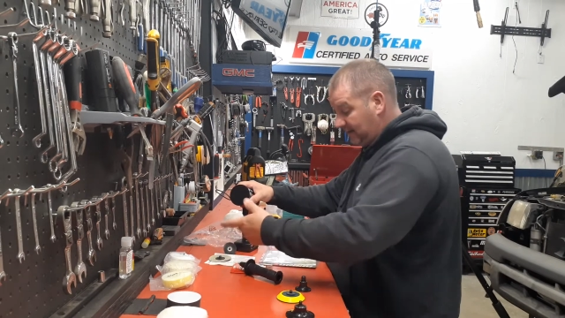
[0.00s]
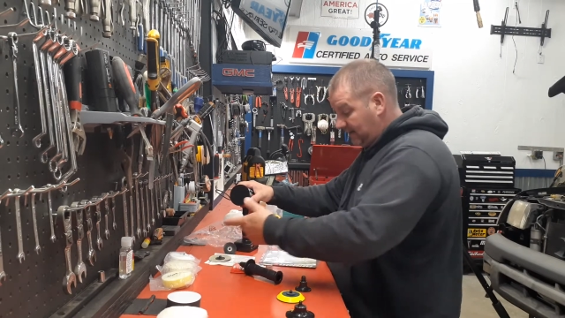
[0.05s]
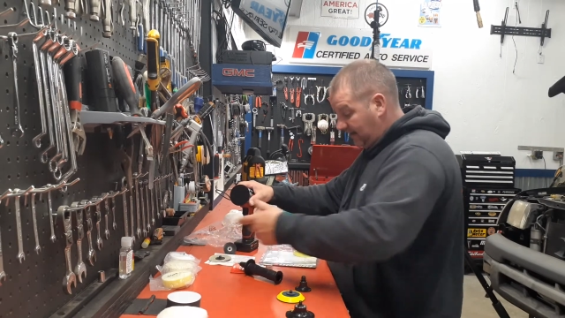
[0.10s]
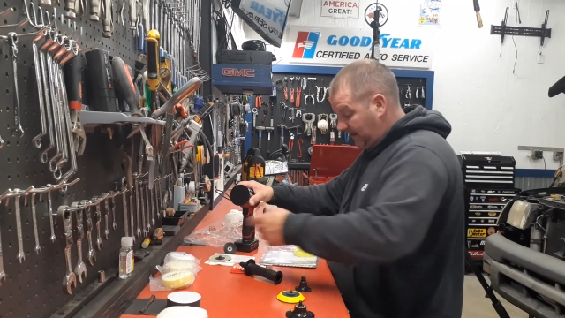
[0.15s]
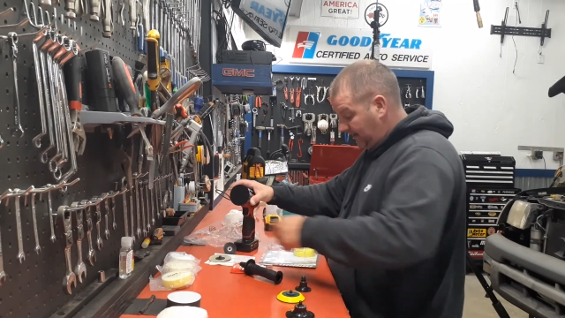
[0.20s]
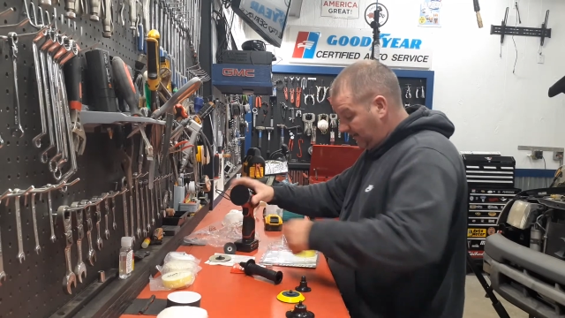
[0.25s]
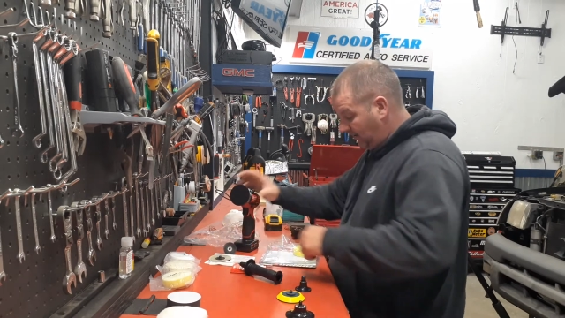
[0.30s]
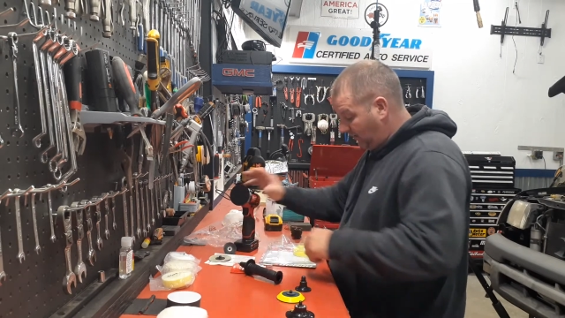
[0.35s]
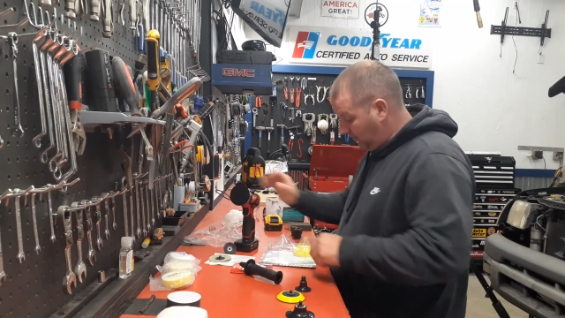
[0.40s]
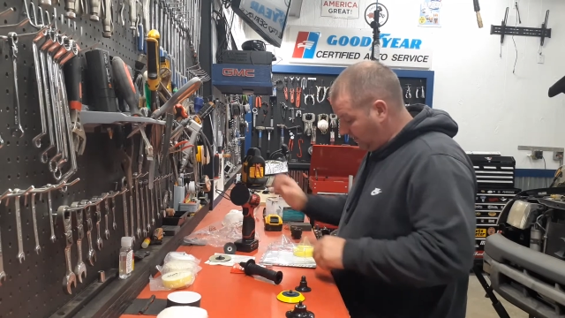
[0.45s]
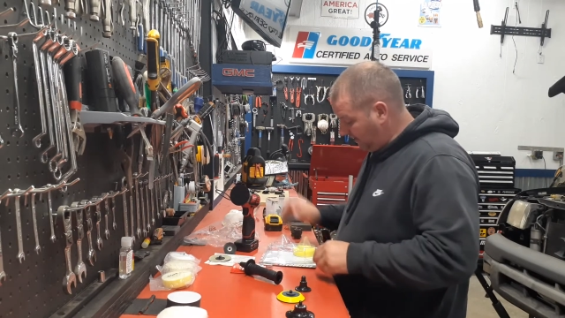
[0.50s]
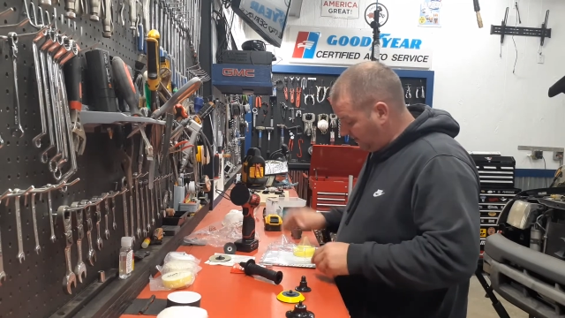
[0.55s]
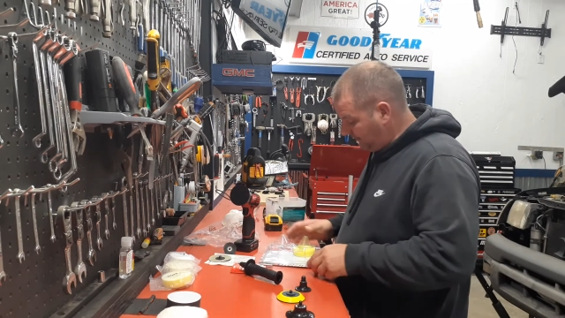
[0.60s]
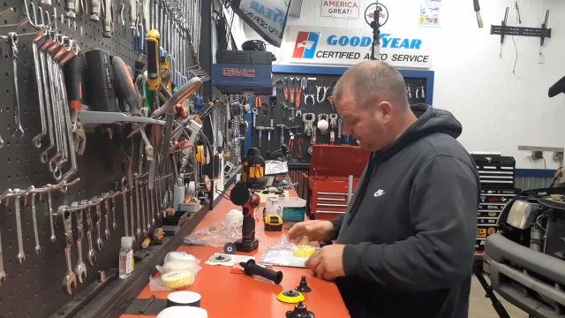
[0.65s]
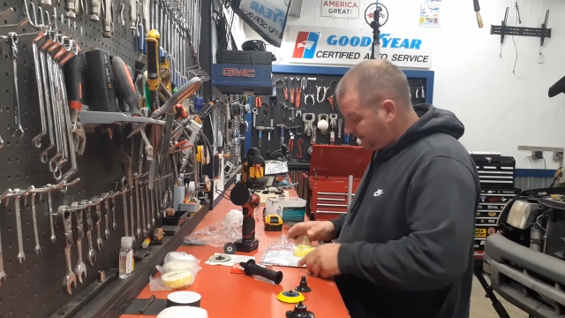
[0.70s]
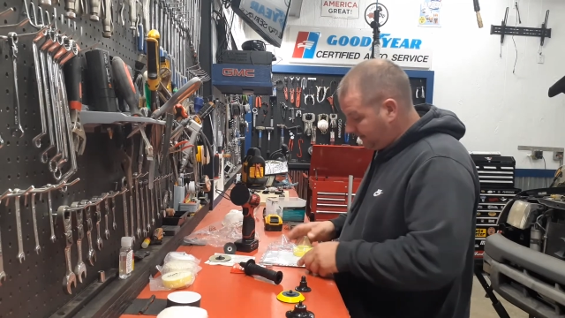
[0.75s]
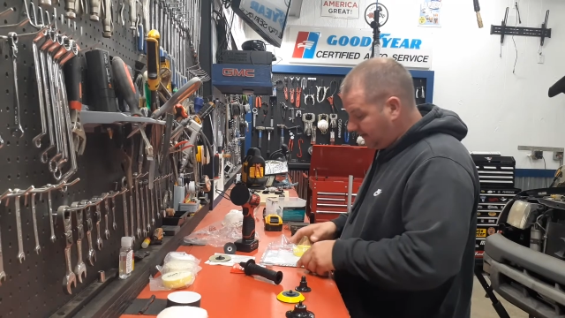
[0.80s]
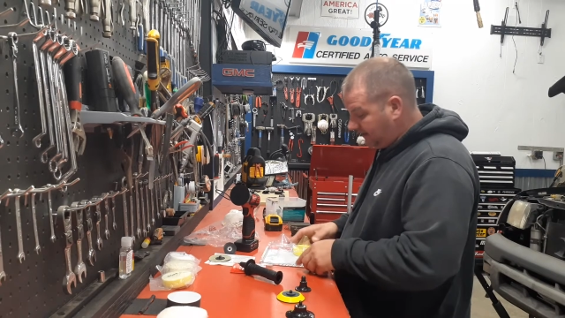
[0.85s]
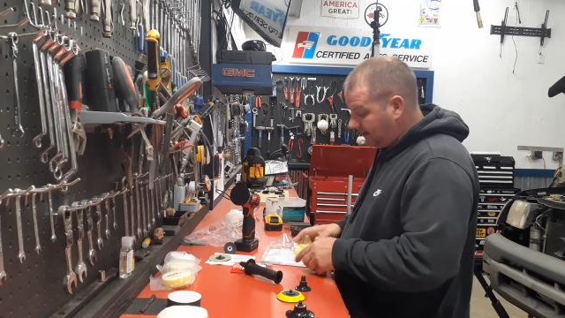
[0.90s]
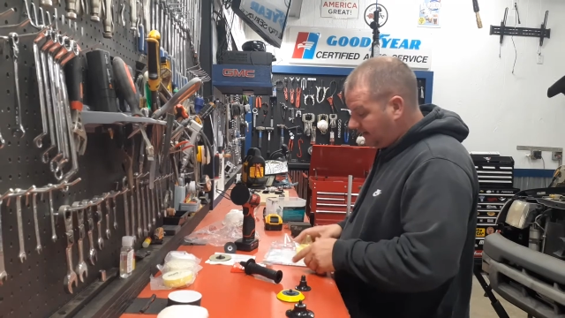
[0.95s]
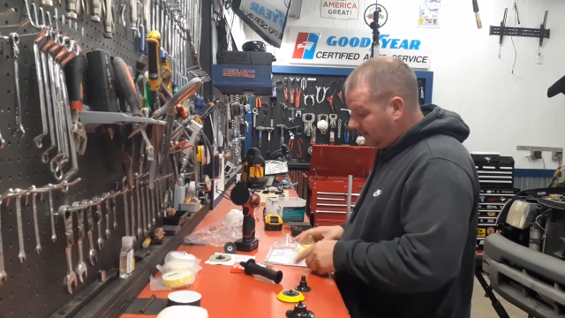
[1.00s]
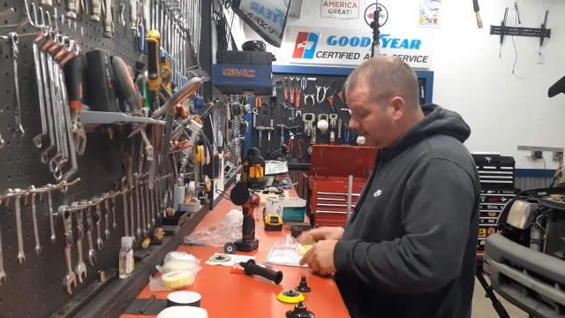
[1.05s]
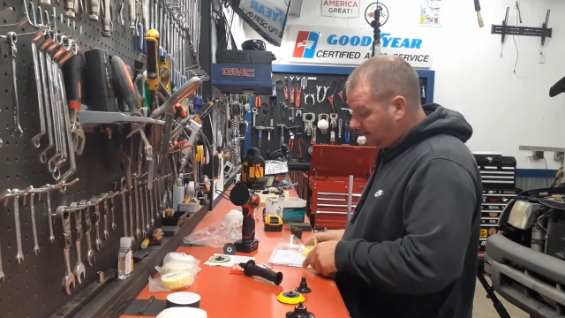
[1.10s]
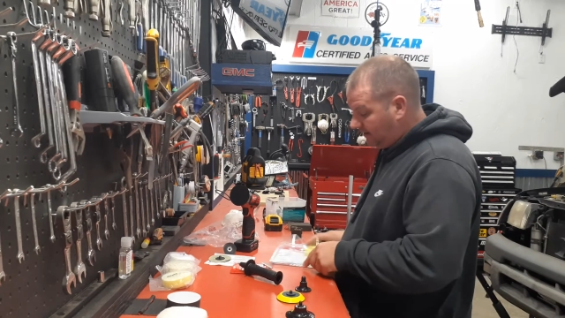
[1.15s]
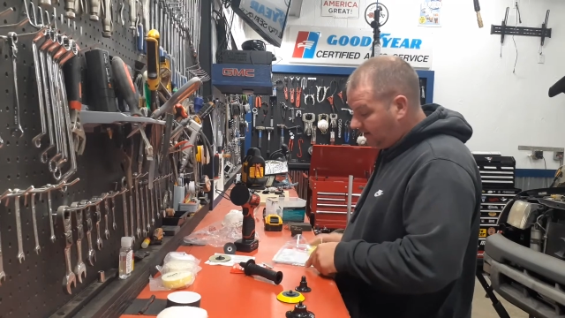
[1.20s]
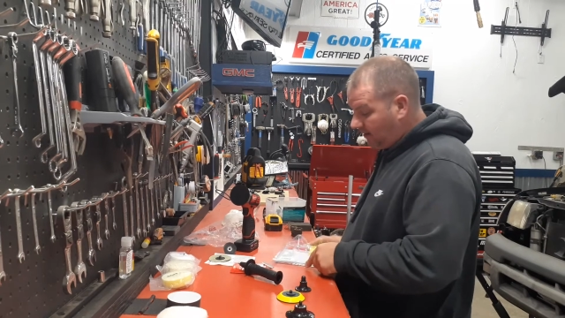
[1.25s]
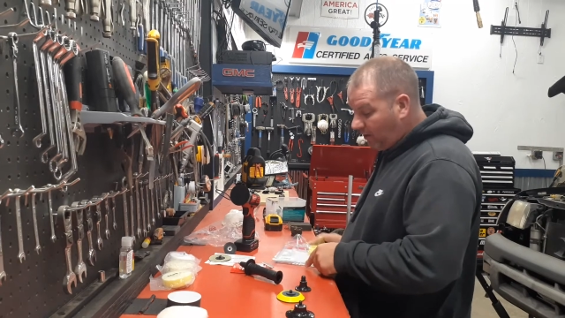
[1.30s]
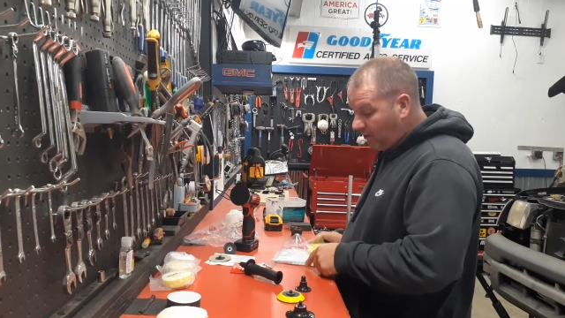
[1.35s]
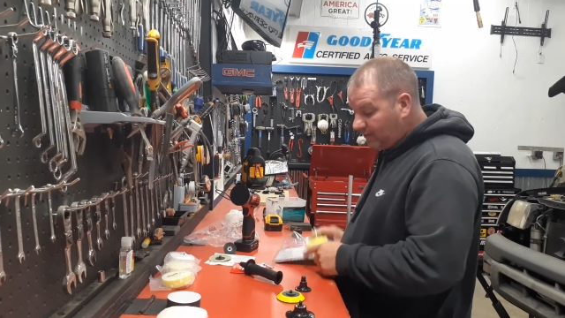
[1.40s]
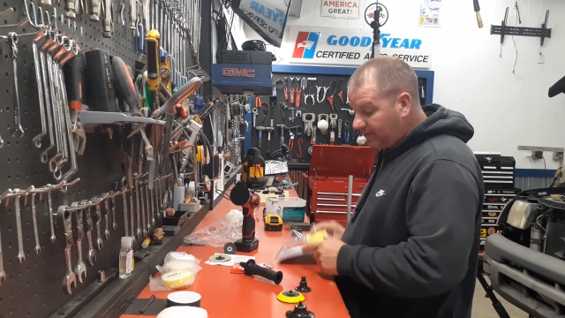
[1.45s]
and
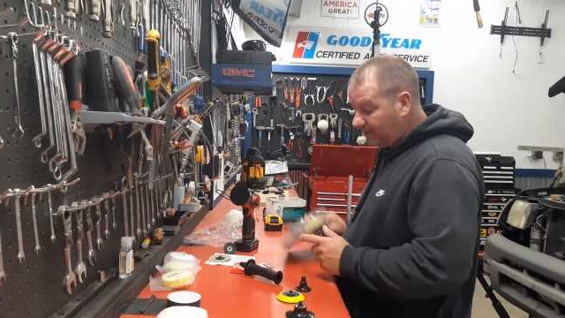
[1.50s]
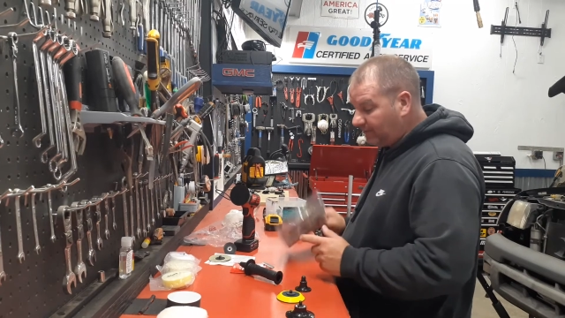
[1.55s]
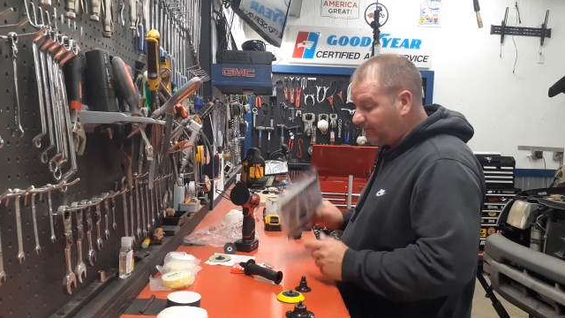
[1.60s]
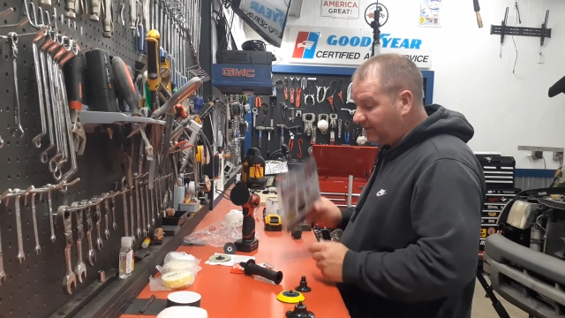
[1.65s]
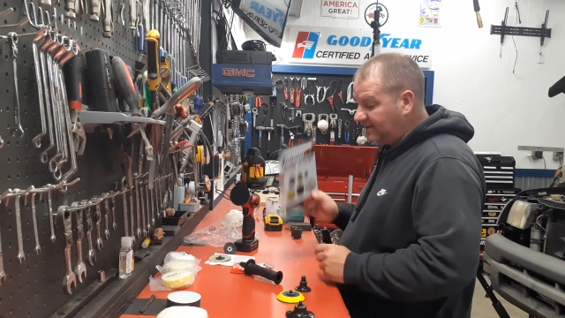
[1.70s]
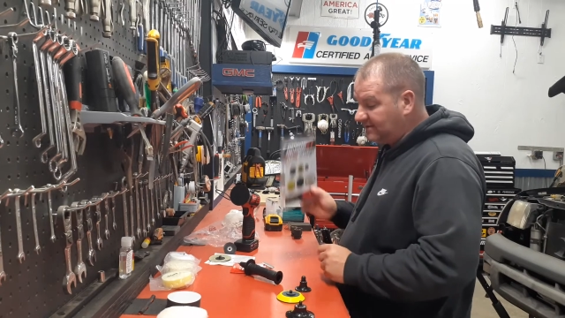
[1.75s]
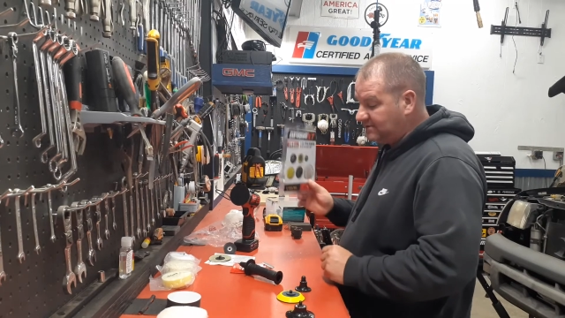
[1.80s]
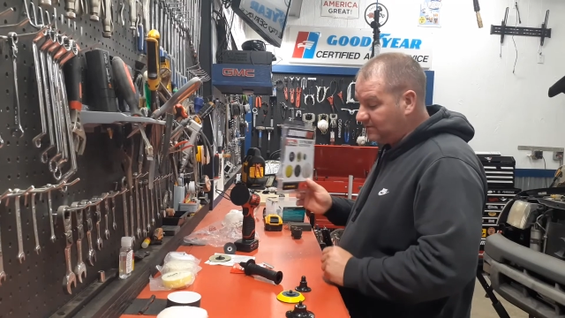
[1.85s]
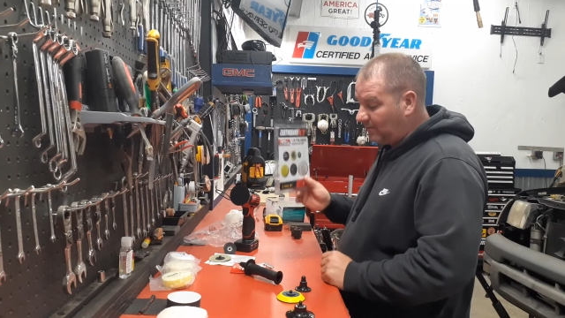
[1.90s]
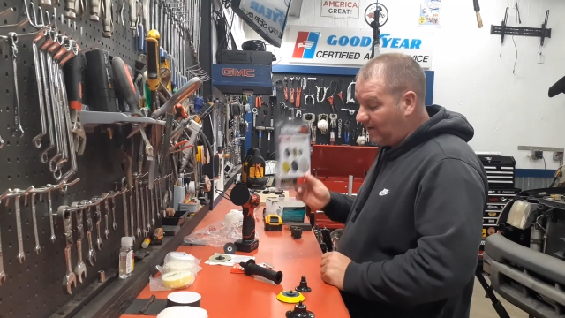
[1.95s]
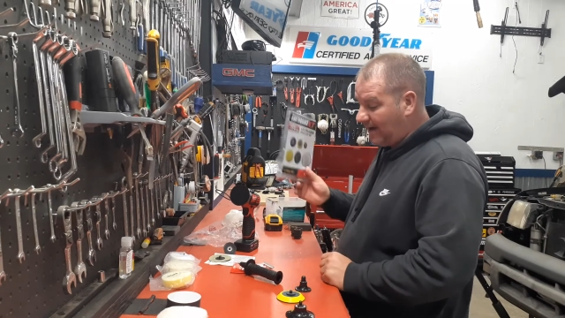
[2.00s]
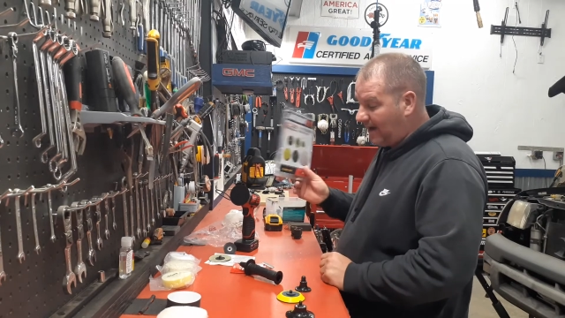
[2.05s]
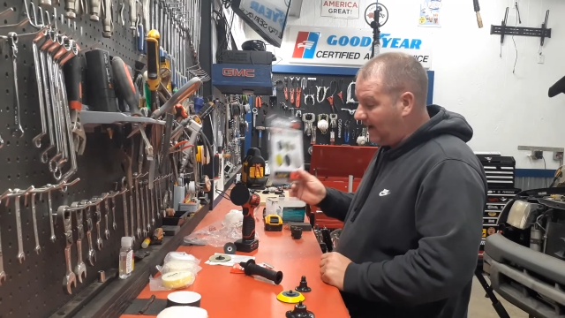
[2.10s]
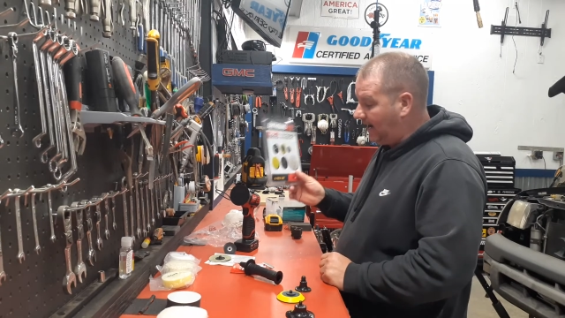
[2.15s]
only reason why